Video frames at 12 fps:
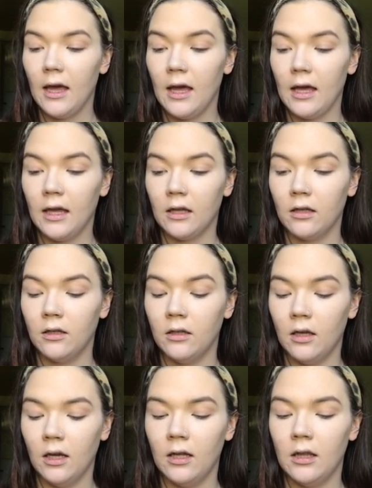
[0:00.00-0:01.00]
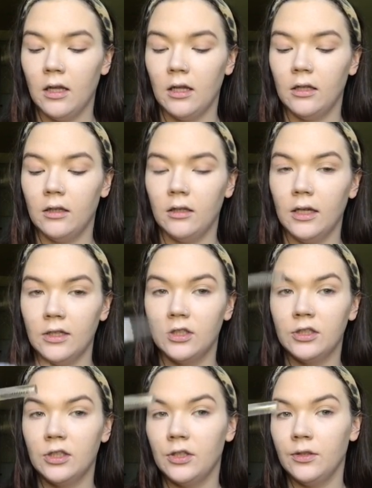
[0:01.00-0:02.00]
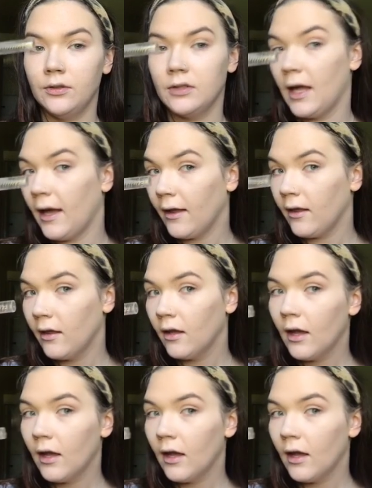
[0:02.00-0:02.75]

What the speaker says: And then I just use that.